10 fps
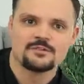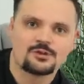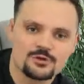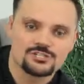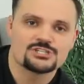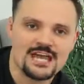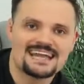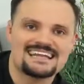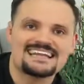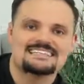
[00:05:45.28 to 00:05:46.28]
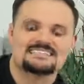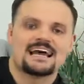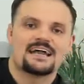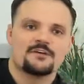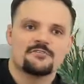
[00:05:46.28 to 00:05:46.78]
the Christianity
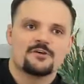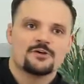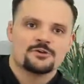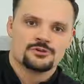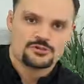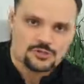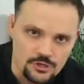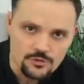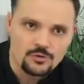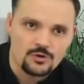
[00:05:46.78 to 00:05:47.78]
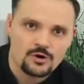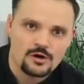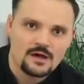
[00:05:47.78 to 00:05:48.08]
inside of you.